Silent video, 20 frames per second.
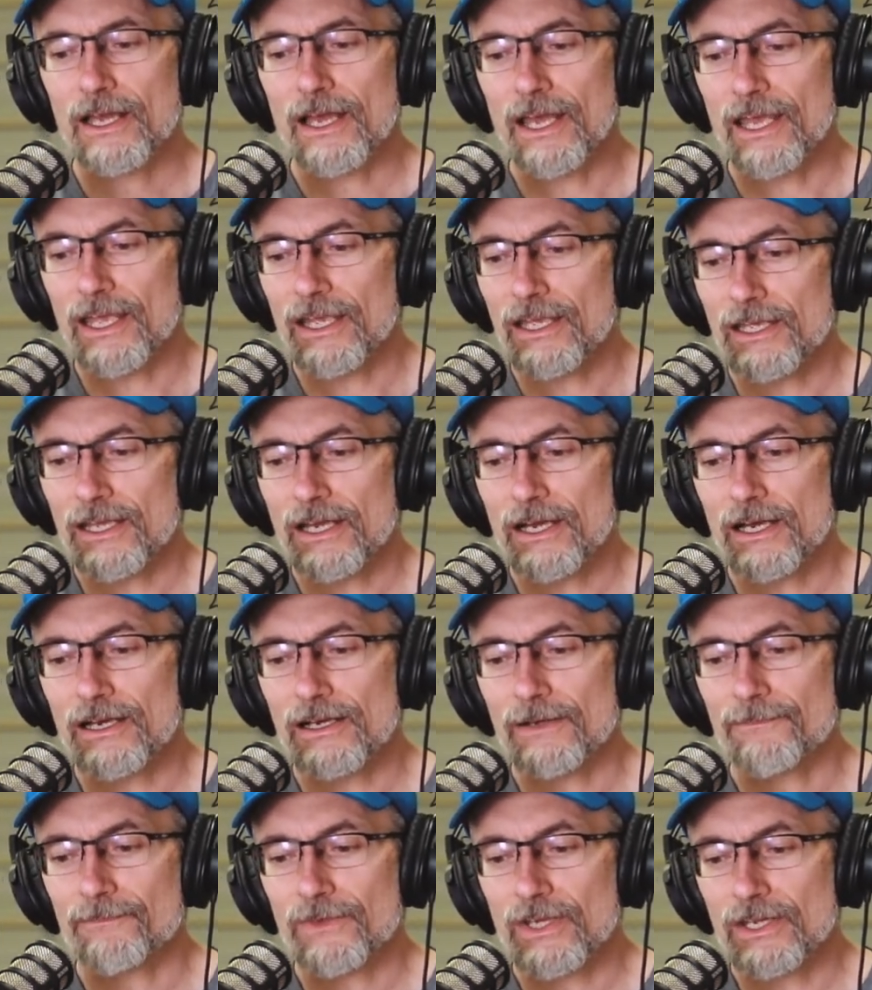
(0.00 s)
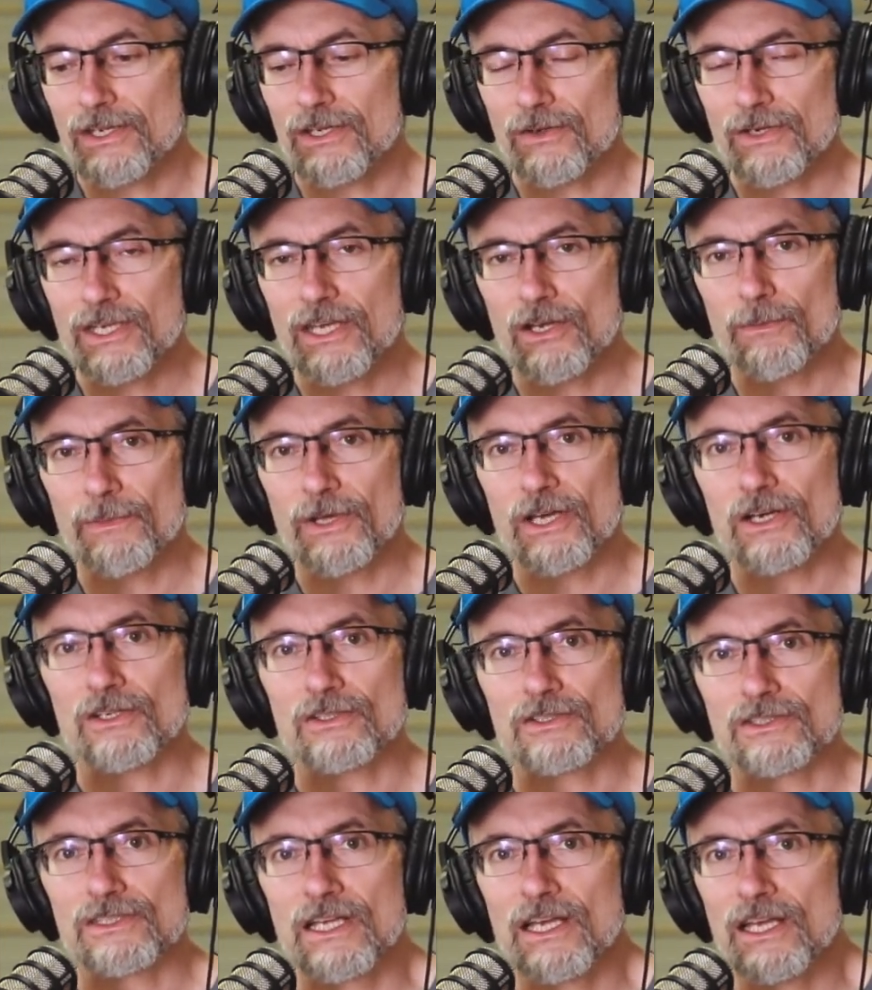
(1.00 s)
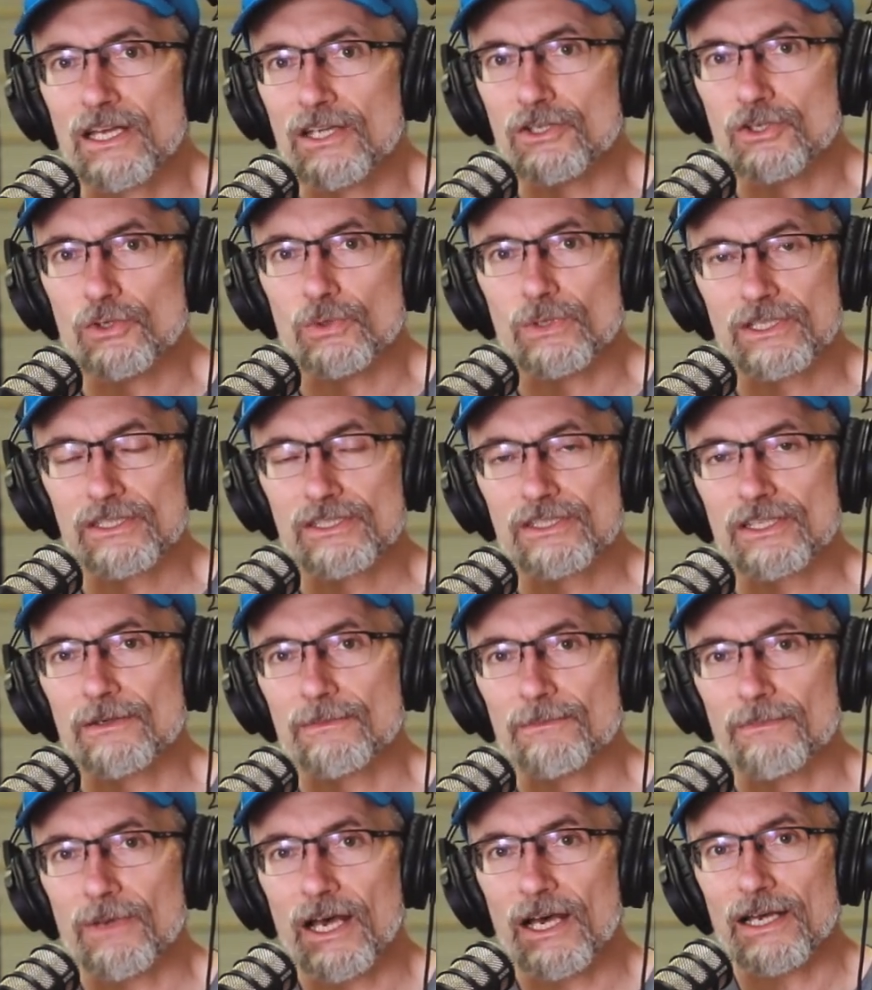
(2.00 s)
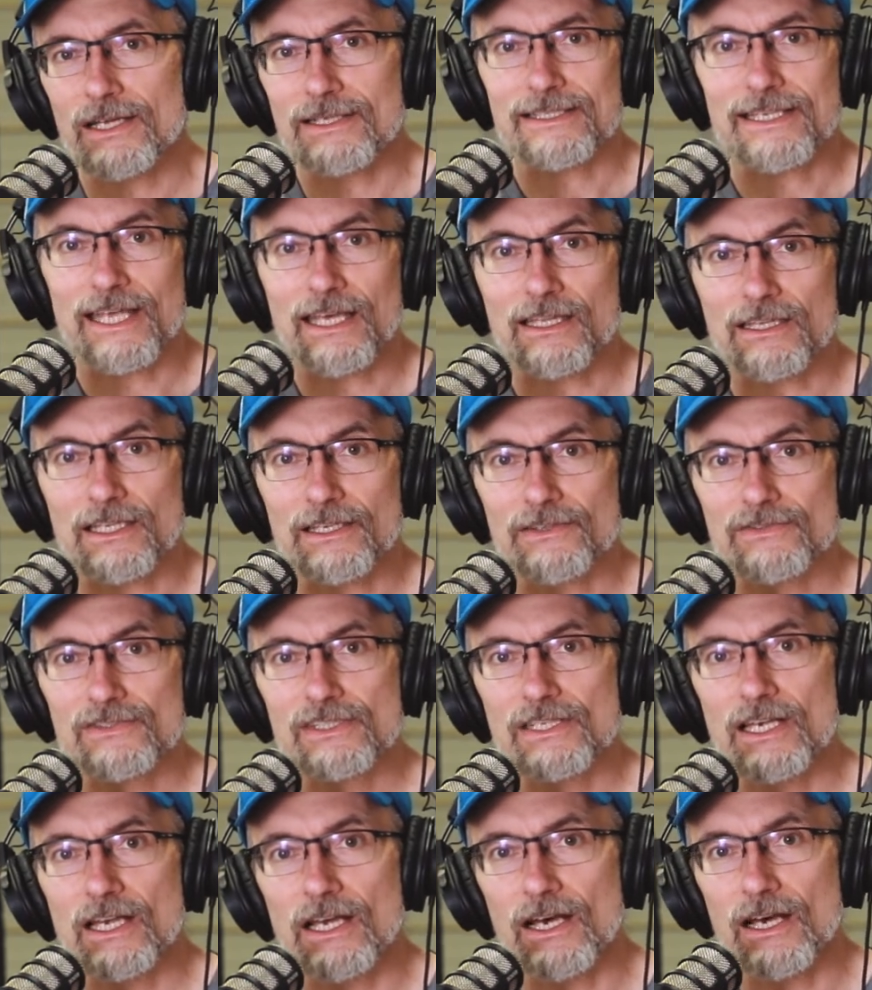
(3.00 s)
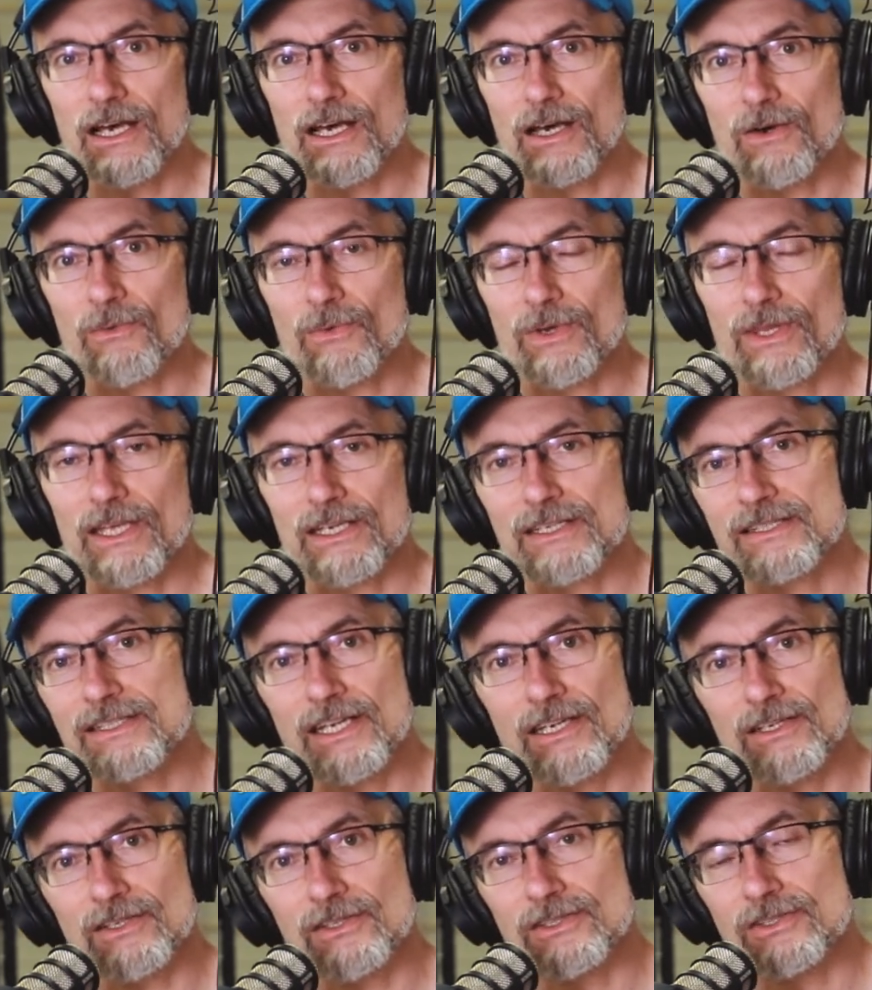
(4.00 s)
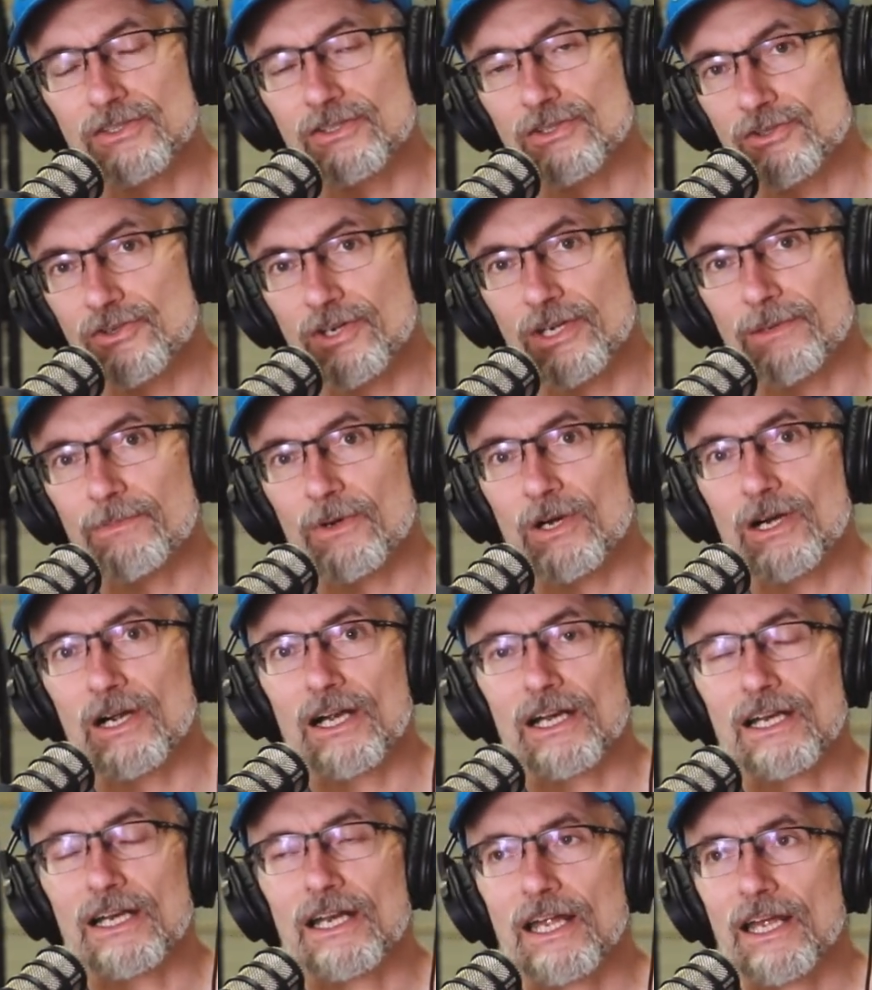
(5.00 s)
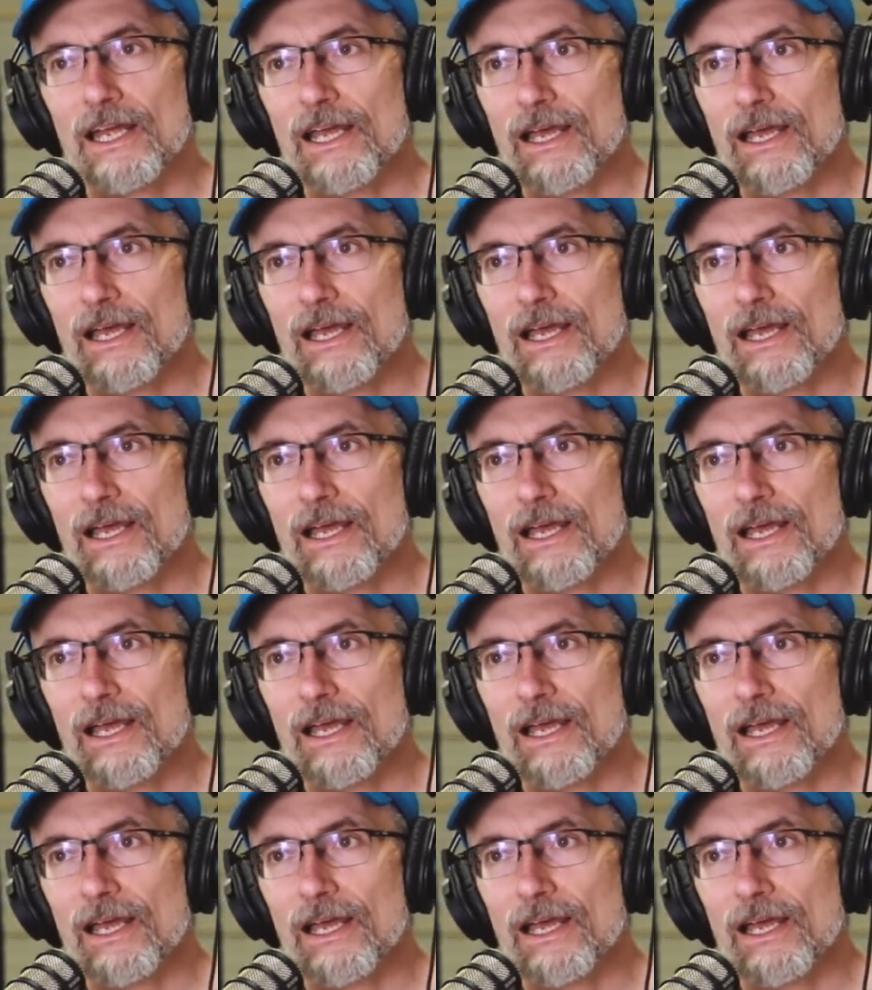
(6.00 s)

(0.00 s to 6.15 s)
a, uh, um, a you know kettlebells, doing some uh, deadlifts uh, with a standard straight bar,